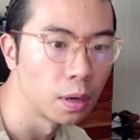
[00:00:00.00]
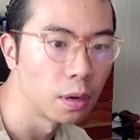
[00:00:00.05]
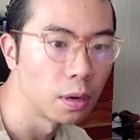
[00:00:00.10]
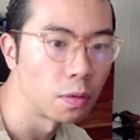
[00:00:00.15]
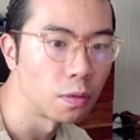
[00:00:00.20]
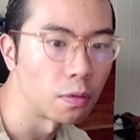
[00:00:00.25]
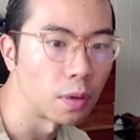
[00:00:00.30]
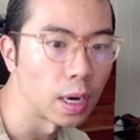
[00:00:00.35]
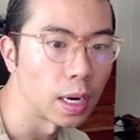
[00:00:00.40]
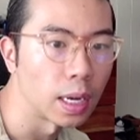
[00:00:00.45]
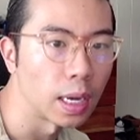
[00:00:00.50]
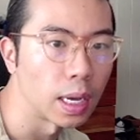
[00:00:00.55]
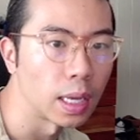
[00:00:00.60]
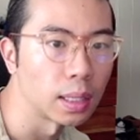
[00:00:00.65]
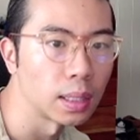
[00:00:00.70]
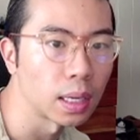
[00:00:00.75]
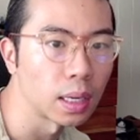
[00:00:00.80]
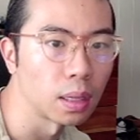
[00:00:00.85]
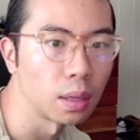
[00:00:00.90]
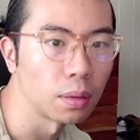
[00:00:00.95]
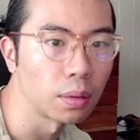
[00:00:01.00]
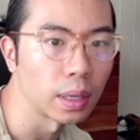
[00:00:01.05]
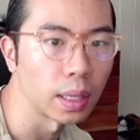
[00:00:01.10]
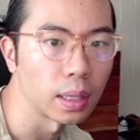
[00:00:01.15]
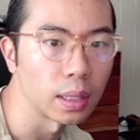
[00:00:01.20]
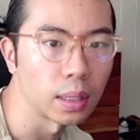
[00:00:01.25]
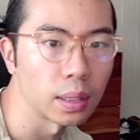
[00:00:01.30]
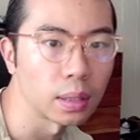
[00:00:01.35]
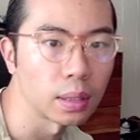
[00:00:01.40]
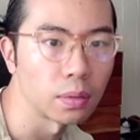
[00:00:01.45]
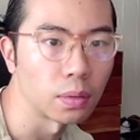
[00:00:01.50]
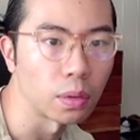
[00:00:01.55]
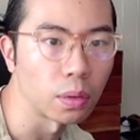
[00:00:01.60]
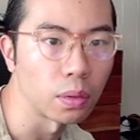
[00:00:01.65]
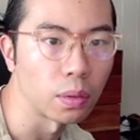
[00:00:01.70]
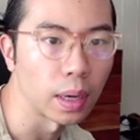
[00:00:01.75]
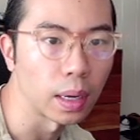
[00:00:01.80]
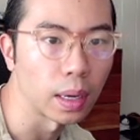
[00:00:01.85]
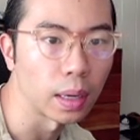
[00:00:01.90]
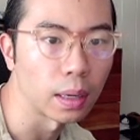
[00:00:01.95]
right? And take a look at this real
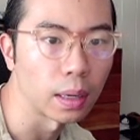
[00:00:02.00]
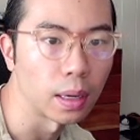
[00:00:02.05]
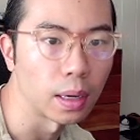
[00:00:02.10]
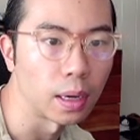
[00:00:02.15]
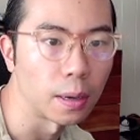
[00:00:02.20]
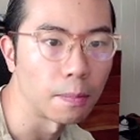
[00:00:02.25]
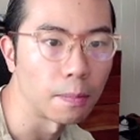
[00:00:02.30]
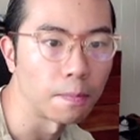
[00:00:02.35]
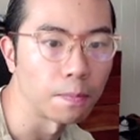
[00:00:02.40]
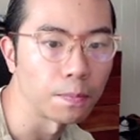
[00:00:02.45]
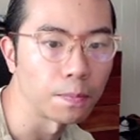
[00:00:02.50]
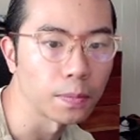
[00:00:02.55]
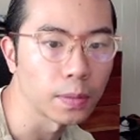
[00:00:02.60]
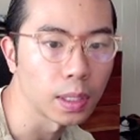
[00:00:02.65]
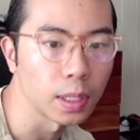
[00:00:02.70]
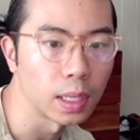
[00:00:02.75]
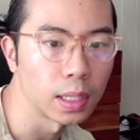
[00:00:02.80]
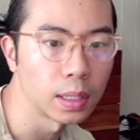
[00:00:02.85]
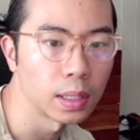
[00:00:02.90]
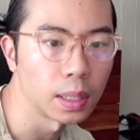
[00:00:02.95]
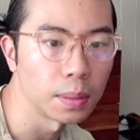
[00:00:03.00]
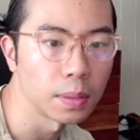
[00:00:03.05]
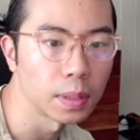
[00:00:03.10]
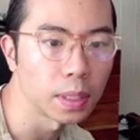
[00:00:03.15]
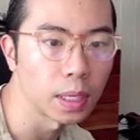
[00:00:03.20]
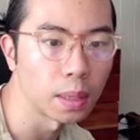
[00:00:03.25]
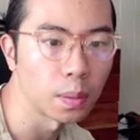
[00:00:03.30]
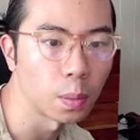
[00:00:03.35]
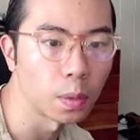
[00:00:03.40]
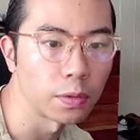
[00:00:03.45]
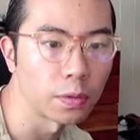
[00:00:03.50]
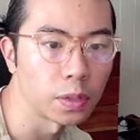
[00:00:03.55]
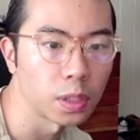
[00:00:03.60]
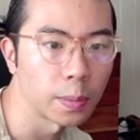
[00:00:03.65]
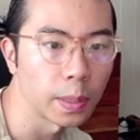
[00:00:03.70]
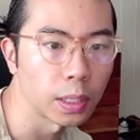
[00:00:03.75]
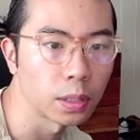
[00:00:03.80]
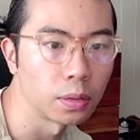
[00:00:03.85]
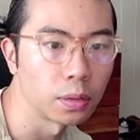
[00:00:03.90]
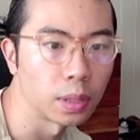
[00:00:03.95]
quick. It seems like with
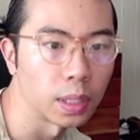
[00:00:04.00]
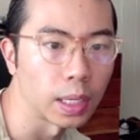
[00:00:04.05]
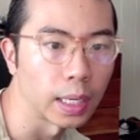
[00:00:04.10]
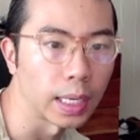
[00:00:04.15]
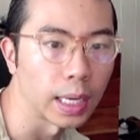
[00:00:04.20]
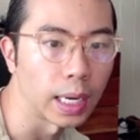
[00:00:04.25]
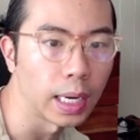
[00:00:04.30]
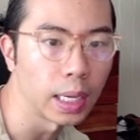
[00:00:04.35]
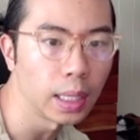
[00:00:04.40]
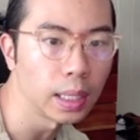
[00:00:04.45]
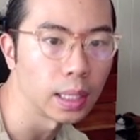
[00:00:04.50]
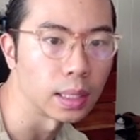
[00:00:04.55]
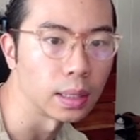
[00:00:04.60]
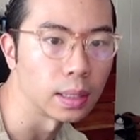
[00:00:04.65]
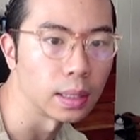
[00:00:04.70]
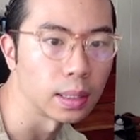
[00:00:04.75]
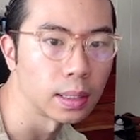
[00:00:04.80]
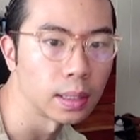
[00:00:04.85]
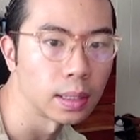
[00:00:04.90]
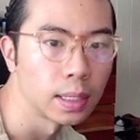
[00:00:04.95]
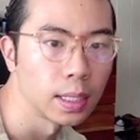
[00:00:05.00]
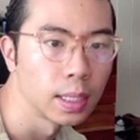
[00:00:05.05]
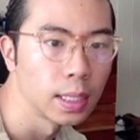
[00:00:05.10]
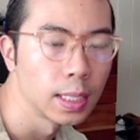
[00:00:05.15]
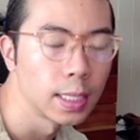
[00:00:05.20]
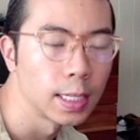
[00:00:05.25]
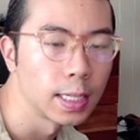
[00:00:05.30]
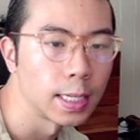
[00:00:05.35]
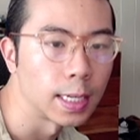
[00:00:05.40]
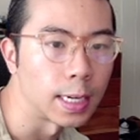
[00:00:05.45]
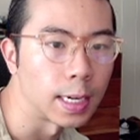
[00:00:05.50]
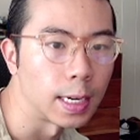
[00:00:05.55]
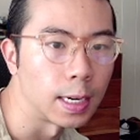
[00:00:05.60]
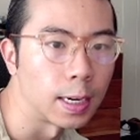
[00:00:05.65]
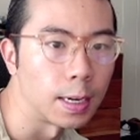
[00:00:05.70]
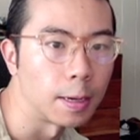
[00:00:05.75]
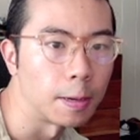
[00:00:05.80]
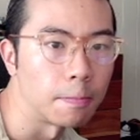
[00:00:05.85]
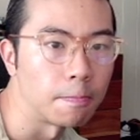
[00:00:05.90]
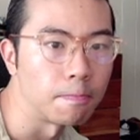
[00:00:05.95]
respect to their guidance
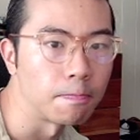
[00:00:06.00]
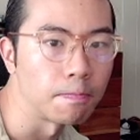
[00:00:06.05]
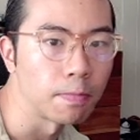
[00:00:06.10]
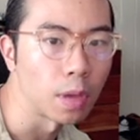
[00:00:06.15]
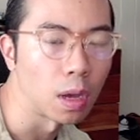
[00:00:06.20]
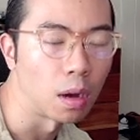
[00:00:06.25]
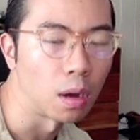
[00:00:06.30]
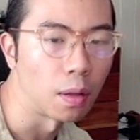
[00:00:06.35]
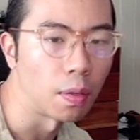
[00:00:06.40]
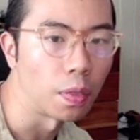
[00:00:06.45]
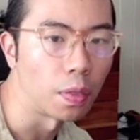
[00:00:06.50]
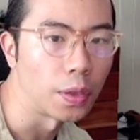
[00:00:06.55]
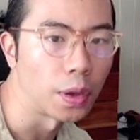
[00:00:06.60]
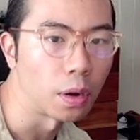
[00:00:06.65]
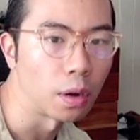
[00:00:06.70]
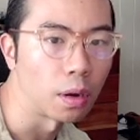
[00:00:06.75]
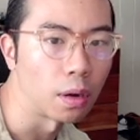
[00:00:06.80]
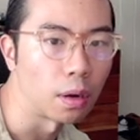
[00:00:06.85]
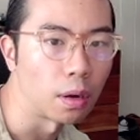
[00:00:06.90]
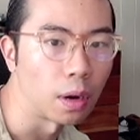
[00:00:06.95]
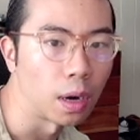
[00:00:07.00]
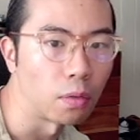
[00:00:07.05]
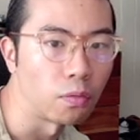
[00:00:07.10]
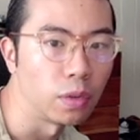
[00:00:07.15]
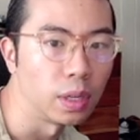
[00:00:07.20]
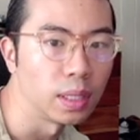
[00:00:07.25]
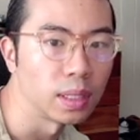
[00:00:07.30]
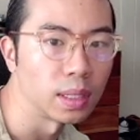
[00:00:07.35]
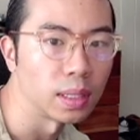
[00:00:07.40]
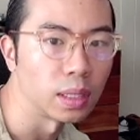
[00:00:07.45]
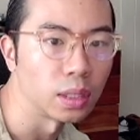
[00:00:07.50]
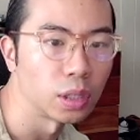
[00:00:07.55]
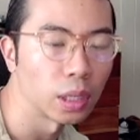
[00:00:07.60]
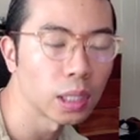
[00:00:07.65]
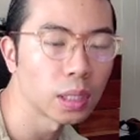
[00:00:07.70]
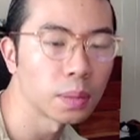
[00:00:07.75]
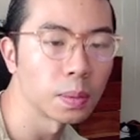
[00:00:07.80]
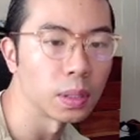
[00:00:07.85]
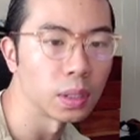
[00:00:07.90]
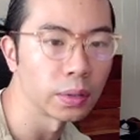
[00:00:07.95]
on their recent
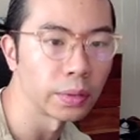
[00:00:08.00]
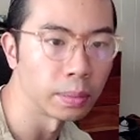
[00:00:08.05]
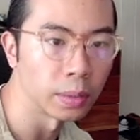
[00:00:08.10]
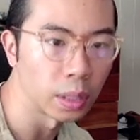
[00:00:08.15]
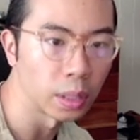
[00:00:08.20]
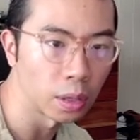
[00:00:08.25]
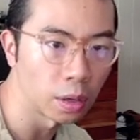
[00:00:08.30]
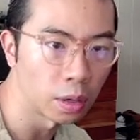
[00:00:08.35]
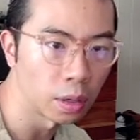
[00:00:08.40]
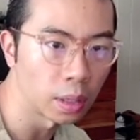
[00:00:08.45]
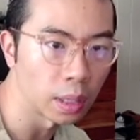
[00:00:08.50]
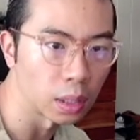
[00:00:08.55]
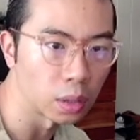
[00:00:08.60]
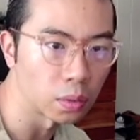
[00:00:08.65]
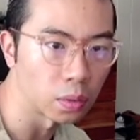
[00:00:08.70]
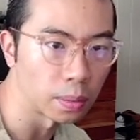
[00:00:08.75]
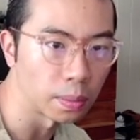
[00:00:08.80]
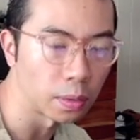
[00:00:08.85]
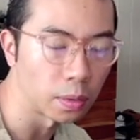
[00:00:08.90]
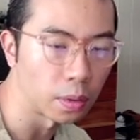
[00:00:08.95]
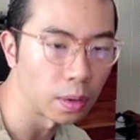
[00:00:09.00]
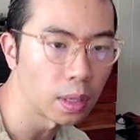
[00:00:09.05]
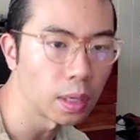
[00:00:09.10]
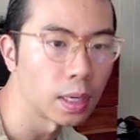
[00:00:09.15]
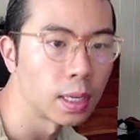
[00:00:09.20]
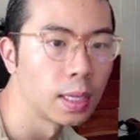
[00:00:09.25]
adjustments from their earnings report,